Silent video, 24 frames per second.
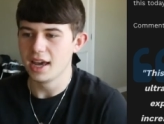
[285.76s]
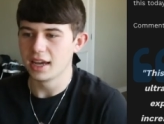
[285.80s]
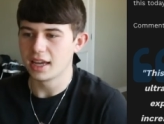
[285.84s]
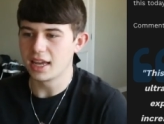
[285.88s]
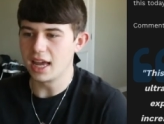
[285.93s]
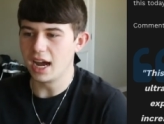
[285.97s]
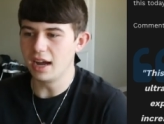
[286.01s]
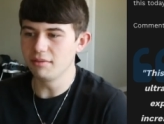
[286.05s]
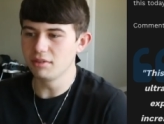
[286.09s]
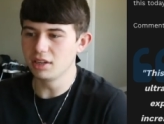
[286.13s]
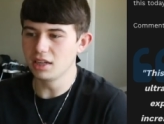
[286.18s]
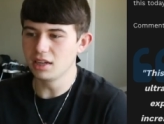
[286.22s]

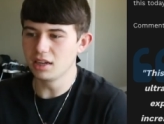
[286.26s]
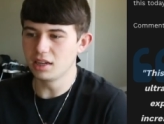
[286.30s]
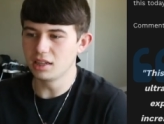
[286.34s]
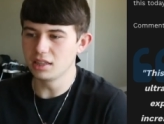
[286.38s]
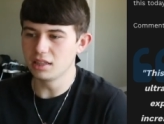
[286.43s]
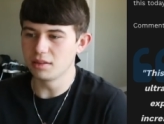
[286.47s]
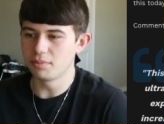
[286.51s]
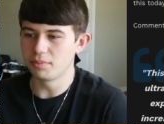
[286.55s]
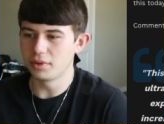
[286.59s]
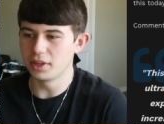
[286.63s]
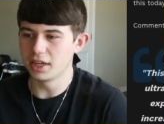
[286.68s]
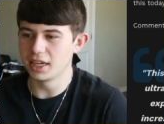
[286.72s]
Commenting
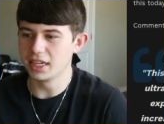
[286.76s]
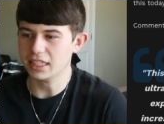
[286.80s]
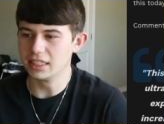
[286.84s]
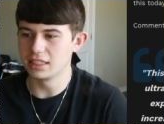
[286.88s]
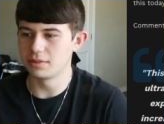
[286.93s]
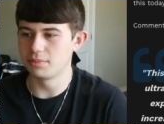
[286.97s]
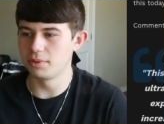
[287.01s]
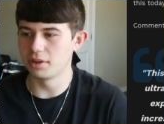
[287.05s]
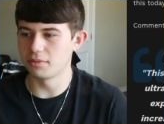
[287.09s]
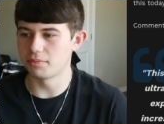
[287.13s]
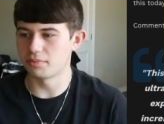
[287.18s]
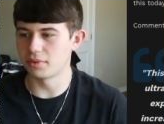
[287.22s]
on the plan,
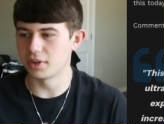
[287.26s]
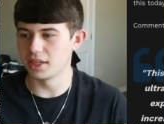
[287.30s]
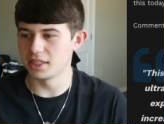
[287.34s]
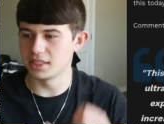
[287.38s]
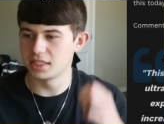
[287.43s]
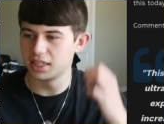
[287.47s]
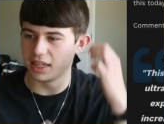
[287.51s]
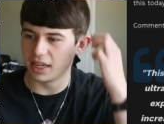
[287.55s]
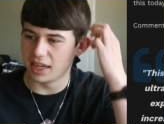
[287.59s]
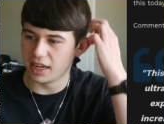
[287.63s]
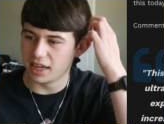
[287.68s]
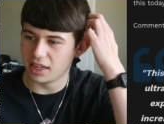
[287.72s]
Spirit
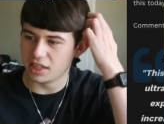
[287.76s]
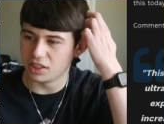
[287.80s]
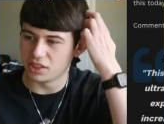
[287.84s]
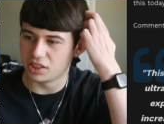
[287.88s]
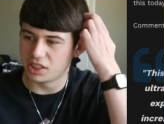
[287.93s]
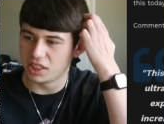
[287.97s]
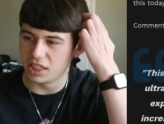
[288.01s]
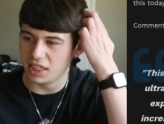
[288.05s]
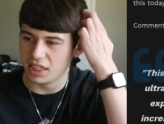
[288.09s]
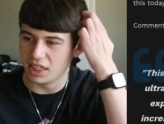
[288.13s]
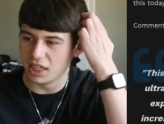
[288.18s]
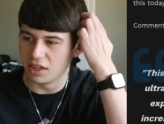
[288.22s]
President and
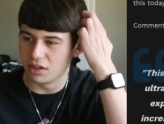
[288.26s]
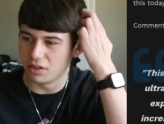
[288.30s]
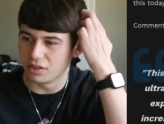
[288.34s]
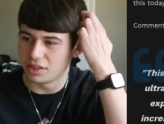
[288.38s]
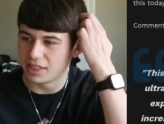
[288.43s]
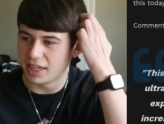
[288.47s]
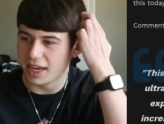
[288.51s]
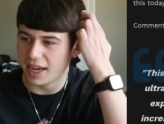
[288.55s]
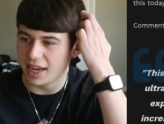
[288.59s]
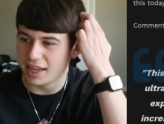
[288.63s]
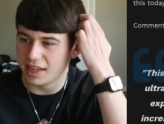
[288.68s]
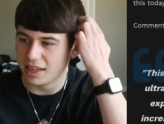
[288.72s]
CEO
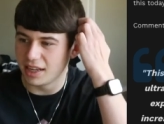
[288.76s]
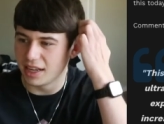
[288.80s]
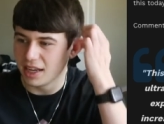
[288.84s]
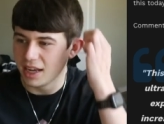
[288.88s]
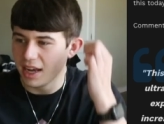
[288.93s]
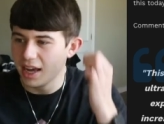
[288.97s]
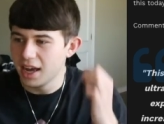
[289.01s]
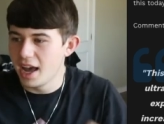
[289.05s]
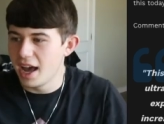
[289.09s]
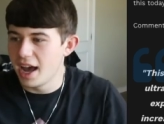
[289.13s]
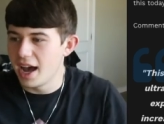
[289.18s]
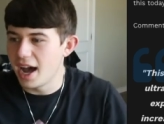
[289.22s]
Ted
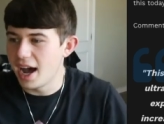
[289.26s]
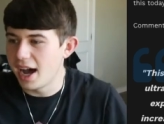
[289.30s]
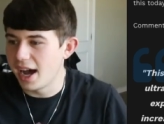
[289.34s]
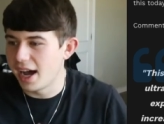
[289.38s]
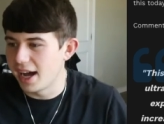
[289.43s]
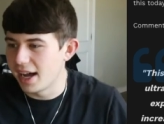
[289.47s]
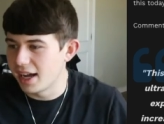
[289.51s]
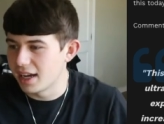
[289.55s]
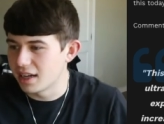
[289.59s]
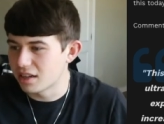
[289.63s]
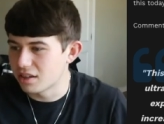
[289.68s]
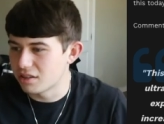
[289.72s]

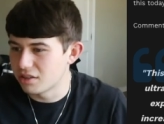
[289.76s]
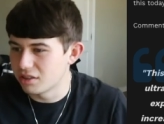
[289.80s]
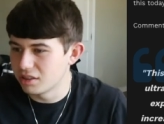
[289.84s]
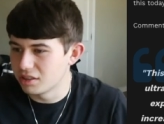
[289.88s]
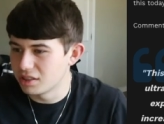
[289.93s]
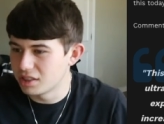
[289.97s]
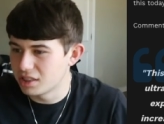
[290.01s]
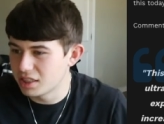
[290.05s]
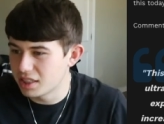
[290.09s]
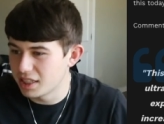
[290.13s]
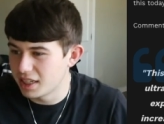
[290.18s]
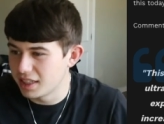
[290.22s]

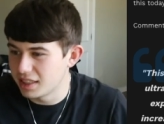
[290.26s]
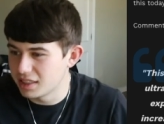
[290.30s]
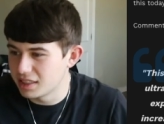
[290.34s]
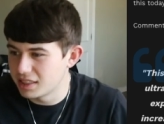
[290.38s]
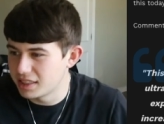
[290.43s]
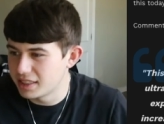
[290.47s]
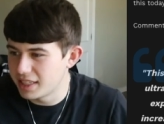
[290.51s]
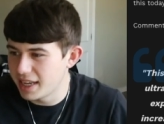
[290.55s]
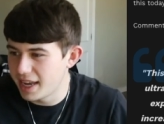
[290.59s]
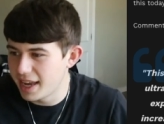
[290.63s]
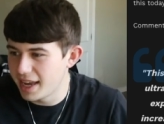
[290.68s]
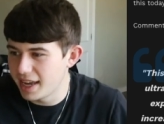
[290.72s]
Christian
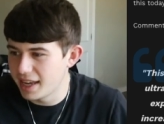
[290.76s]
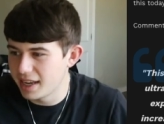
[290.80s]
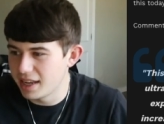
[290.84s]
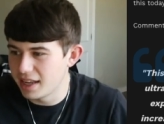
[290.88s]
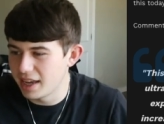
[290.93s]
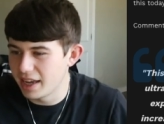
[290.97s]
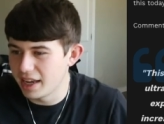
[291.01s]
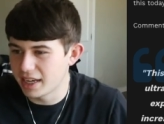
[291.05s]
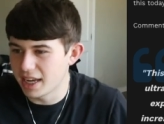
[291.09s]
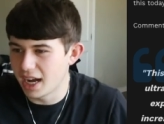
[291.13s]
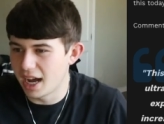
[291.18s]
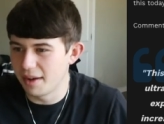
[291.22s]

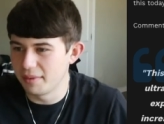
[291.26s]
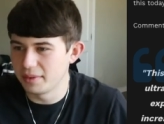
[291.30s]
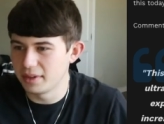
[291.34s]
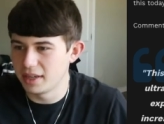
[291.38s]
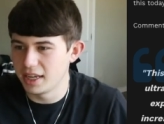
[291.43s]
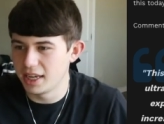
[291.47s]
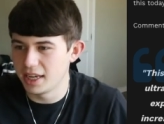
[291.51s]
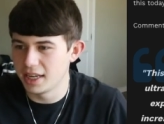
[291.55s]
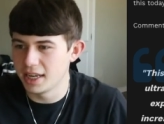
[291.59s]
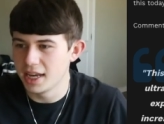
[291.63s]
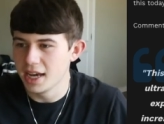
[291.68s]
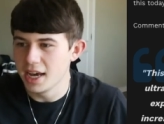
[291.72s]

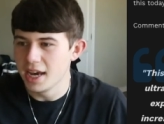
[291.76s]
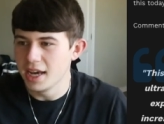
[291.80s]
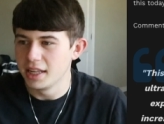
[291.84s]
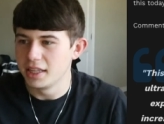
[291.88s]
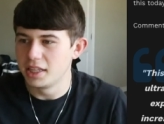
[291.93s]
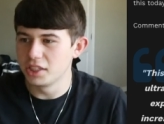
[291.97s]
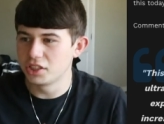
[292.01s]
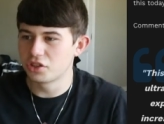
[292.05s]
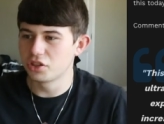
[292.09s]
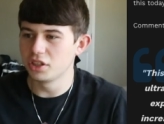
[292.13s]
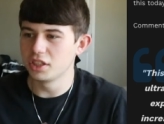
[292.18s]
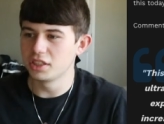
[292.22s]
commented,
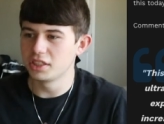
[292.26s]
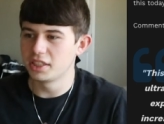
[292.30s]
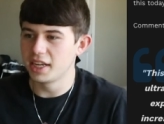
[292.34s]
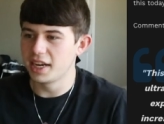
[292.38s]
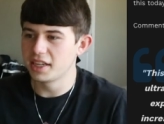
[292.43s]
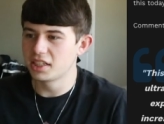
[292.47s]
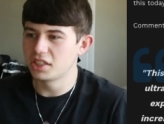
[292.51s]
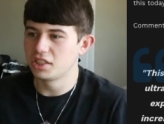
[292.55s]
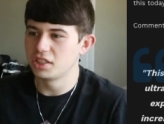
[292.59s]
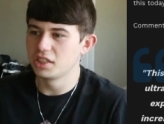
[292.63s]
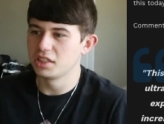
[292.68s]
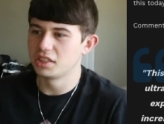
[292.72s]
"This
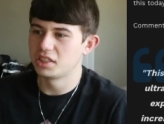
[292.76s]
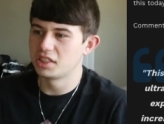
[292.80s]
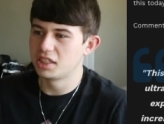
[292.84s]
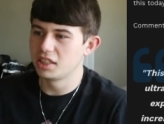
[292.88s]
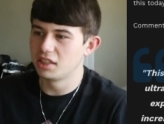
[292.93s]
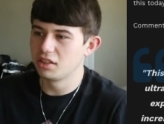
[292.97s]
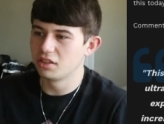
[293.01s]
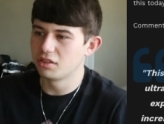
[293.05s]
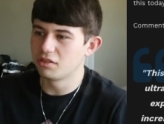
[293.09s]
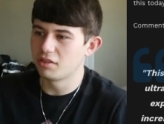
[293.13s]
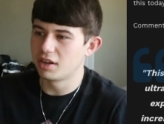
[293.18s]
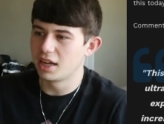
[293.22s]
transaction is
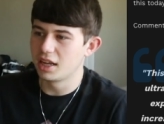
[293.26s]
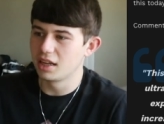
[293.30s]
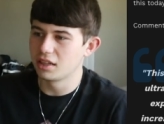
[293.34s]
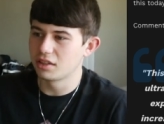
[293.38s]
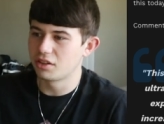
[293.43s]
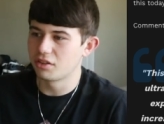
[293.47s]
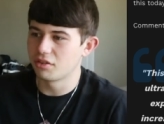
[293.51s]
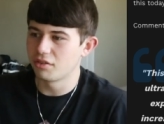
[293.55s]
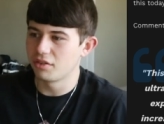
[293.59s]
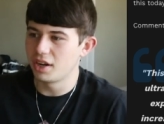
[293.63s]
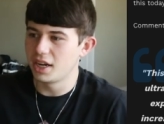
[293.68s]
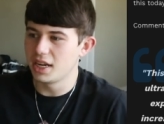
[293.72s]
centered around
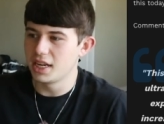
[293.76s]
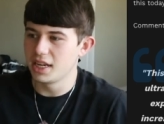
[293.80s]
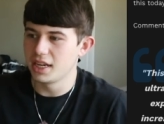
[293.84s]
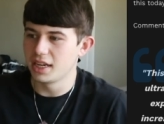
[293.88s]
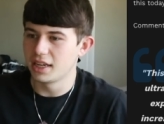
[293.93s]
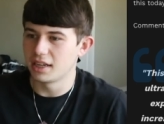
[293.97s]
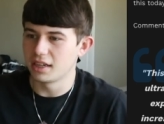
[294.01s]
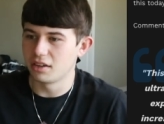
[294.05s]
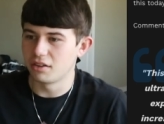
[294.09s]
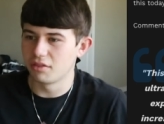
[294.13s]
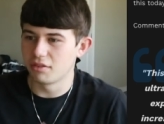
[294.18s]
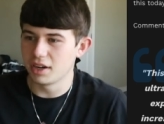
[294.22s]
creating
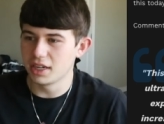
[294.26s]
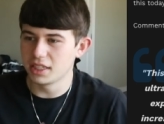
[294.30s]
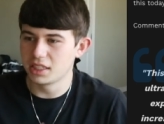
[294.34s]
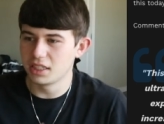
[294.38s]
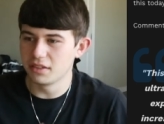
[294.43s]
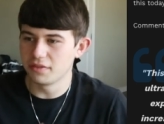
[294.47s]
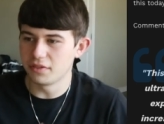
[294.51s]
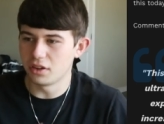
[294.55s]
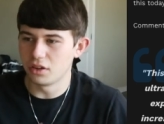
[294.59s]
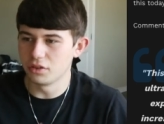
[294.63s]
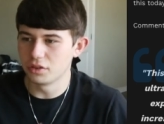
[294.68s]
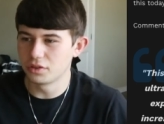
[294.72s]
an
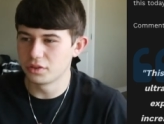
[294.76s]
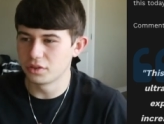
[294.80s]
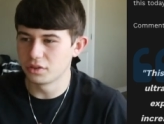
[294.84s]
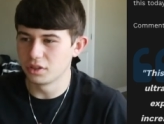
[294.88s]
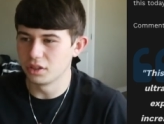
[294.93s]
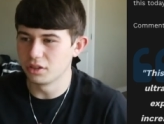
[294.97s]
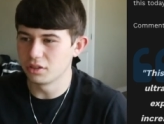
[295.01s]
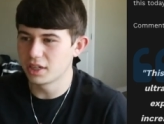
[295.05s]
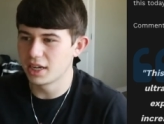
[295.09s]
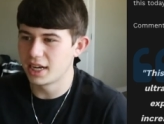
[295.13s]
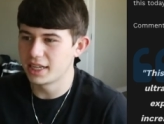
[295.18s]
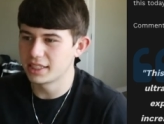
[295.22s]
aggressive
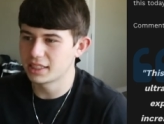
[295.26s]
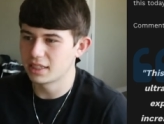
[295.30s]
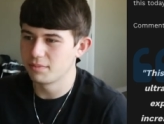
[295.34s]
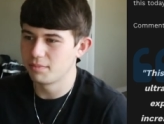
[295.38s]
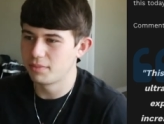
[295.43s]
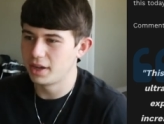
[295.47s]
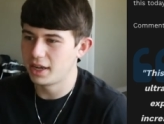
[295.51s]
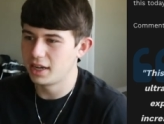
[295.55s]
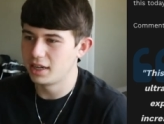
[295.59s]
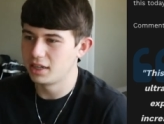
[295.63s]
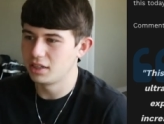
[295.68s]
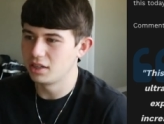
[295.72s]
ultra-low-cost
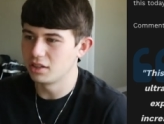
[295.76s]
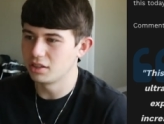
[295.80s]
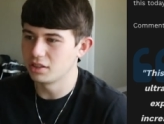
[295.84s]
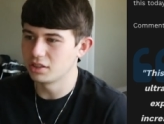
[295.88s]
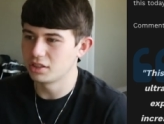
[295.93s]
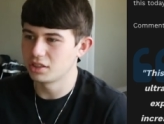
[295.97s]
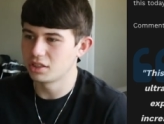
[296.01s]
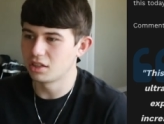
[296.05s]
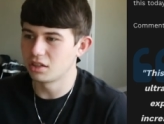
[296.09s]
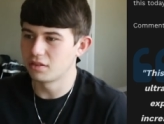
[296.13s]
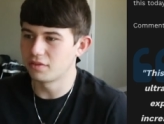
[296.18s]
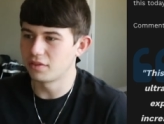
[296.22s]
competitor to
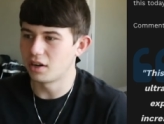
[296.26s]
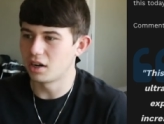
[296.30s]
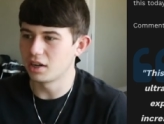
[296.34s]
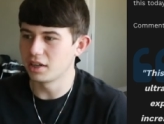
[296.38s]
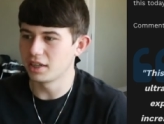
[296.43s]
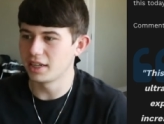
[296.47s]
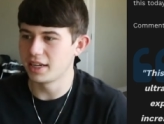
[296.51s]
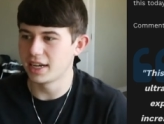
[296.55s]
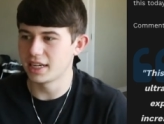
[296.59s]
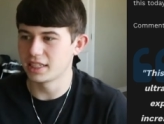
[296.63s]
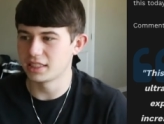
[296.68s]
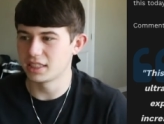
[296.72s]
serve our
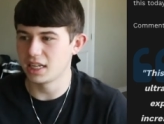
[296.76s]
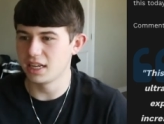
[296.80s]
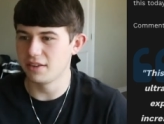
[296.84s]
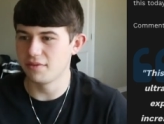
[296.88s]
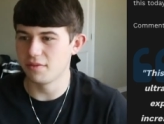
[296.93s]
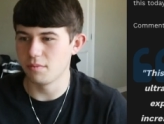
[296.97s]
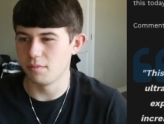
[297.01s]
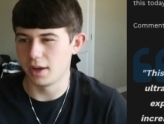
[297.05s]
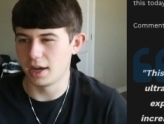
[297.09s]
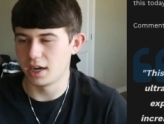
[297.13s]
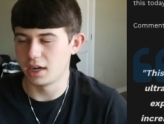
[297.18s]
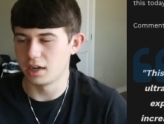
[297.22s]
guests
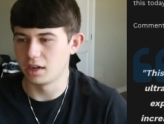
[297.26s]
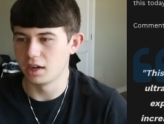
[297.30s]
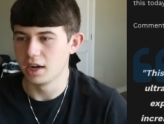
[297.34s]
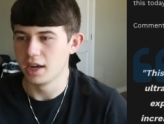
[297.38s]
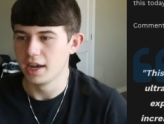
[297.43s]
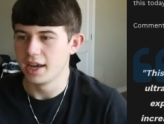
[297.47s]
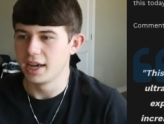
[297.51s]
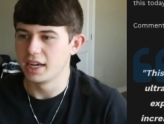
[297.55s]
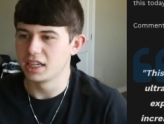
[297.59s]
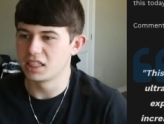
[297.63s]
even better.